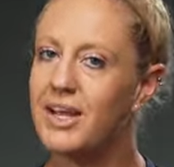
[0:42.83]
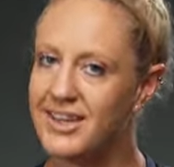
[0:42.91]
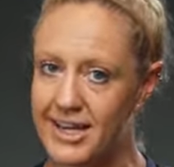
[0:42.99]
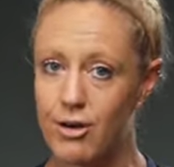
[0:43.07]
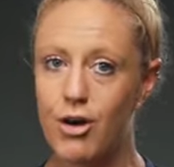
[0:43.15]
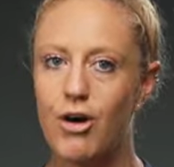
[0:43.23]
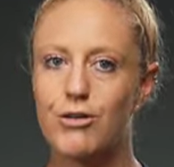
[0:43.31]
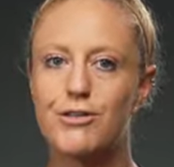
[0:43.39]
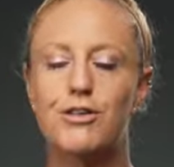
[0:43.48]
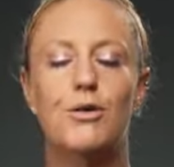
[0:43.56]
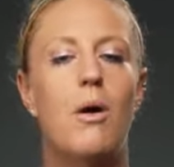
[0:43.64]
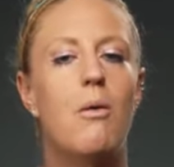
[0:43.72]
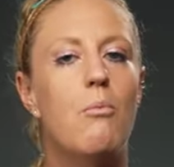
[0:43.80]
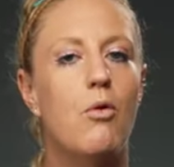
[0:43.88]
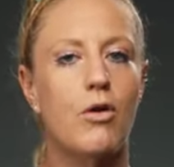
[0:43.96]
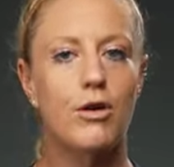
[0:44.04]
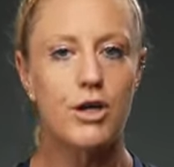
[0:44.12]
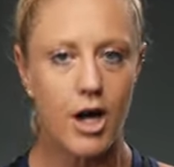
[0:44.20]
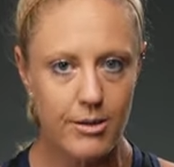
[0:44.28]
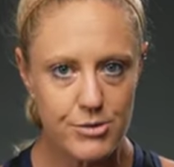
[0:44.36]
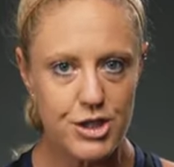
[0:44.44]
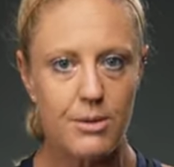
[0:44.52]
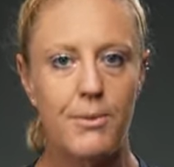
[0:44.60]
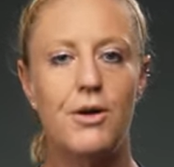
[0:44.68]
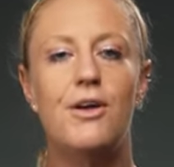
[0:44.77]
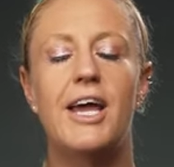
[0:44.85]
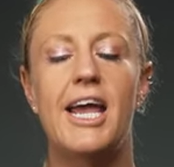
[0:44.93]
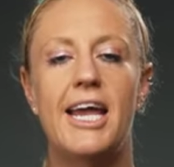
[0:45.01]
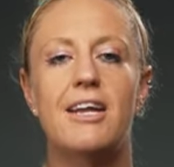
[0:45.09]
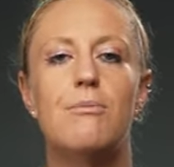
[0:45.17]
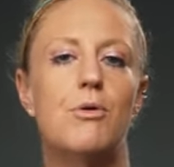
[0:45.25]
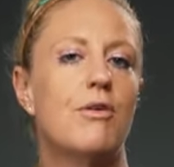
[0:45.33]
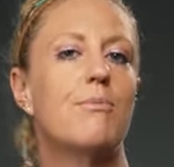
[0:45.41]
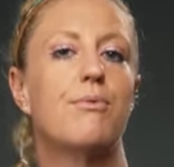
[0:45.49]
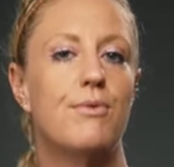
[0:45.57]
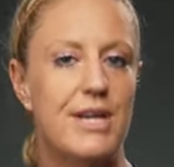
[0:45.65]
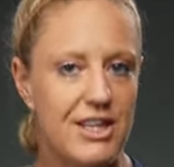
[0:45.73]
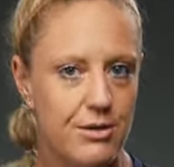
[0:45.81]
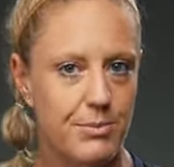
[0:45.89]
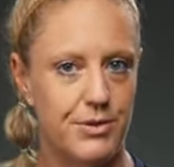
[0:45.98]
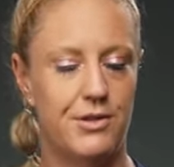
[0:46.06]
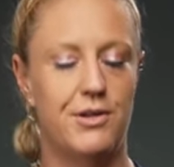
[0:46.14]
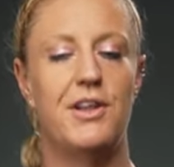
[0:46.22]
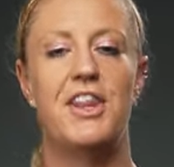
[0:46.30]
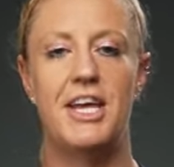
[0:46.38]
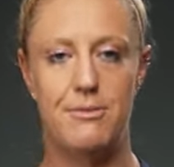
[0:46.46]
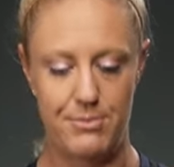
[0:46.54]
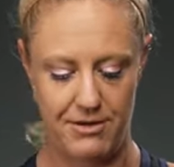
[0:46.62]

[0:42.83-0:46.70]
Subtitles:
They are also more comfortable and more breathable than